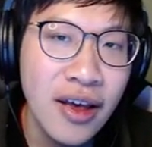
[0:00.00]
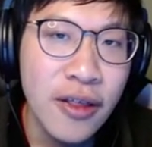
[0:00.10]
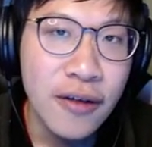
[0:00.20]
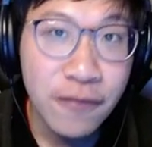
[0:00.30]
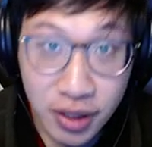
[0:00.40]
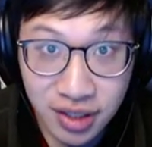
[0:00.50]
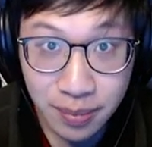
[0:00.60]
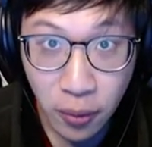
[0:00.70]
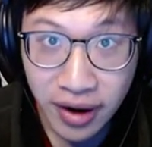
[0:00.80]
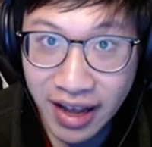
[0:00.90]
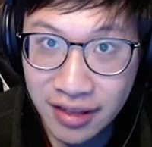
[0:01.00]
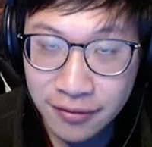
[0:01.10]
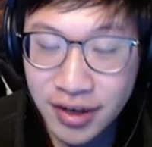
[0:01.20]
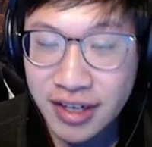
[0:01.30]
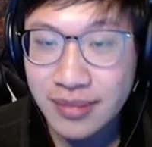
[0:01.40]
The four support had the
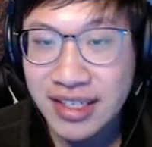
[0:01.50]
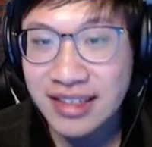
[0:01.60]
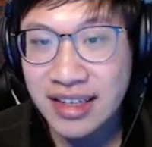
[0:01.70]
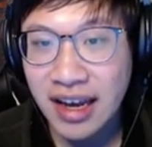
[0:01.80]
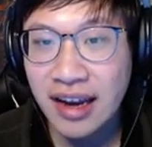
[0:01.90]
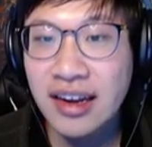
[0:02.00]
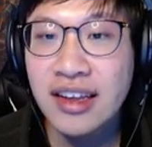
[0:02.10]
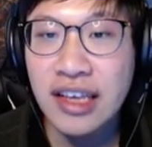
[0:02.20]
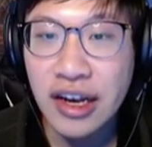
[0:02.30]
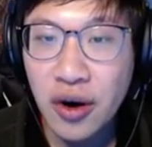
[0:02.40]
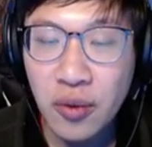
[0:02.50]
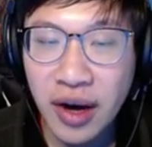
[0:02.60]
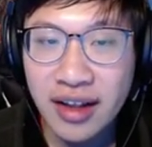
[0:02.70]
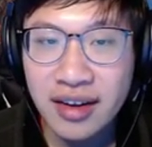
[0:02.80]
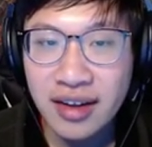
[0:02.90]
freedom to decide you know
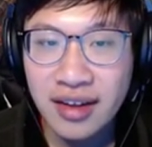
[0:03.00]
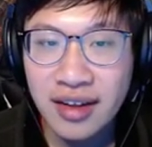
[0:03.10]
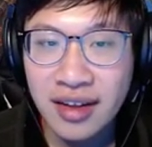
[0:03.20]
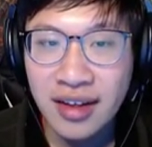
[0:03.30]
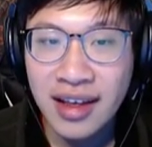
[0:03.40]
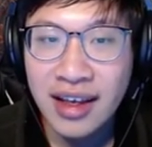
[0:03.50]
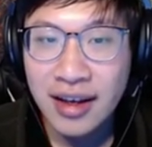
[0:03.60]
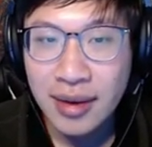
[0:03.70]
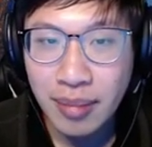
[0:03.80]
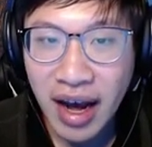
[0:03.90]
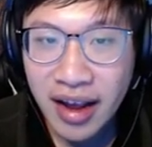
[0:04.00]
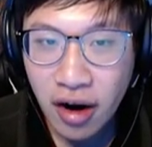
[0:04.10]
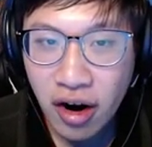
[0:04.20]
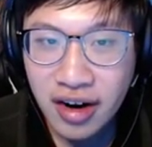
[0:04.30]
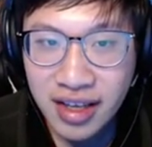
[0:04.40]
what? My
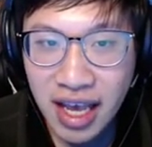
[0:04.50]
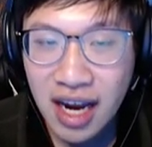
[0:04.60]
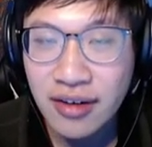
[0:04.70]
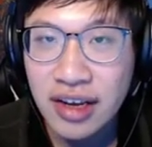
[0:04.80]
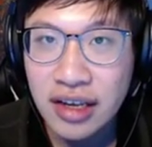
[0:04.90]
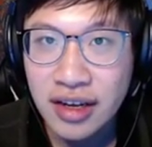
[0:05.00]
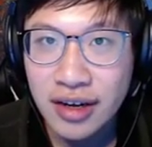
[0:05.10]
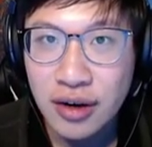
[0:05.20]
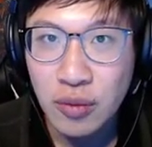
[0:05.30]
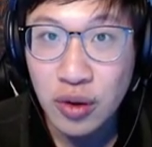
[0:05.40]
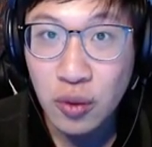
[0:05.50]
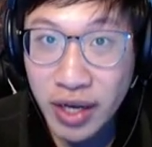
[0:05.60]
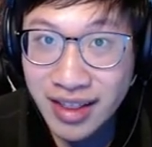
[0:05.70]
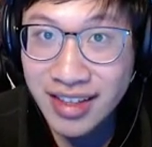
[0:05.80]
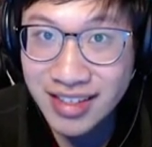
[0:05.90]
hard carry will
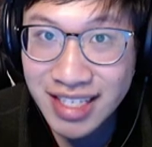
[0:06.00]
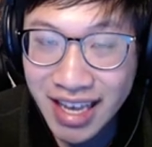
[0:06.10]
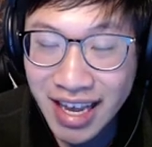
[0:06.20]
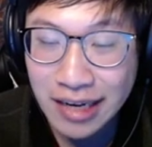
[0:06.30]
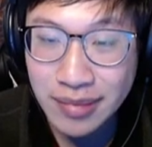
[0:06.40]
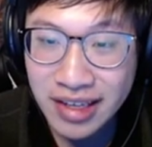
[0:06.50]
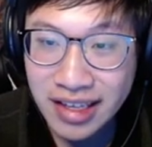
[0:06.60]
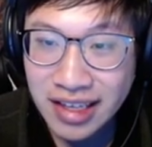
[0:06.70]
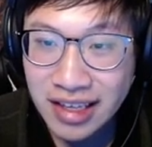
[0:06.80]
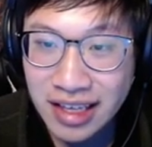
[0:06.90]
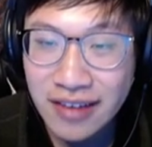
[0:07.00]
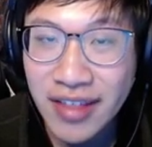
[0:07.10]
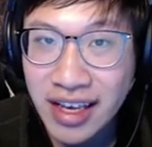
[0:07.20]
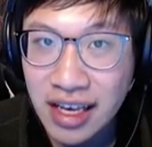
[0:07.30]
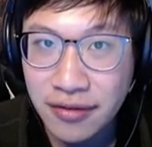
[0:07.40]
win this game if
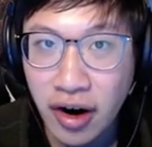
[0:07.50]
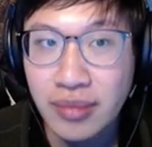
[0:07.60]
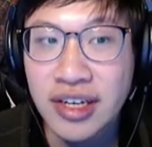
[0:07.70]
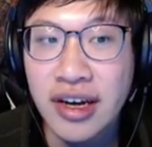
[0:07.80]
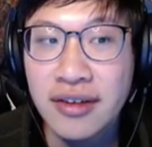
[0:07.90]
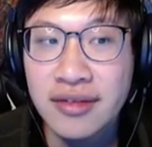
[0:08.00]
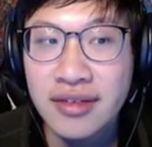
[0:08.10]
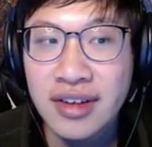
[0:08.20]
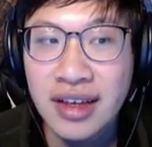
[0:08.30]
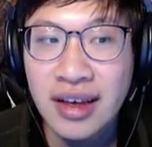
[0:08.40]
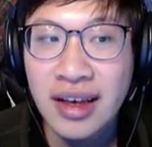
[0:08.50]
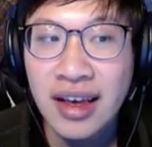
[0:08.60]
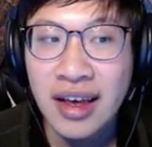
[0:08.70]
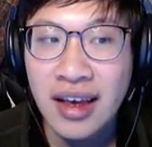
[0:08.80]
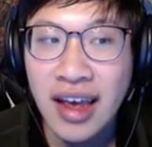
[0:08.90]
they get farmed enough.
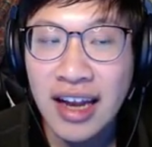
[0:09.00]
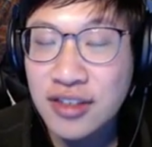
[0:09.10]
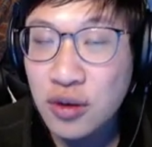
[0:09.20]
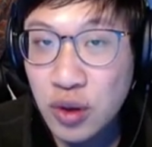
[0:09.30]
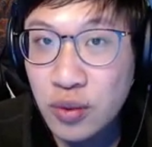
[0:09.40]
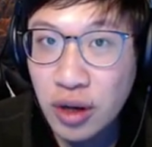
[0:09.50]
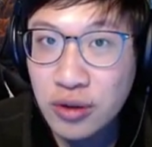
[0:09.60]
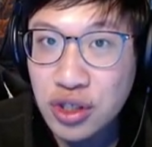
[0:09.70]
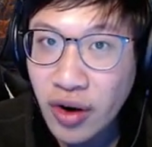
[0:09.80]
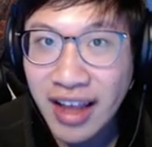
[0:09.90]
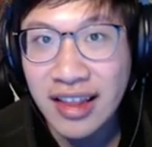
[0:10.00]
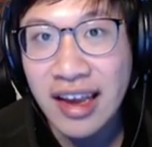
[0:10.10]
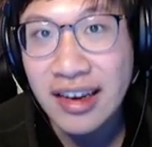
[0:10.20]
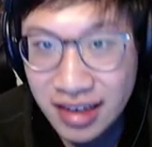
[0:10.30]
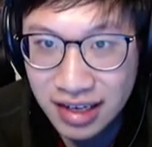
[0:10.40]
And so you would go try
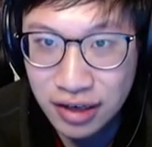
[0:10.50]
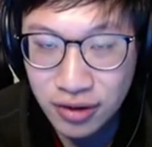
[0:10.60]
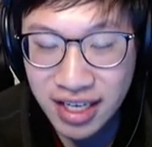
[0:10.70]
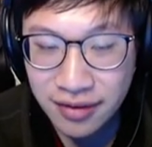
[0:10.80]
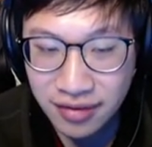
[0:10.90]
lane. In your safe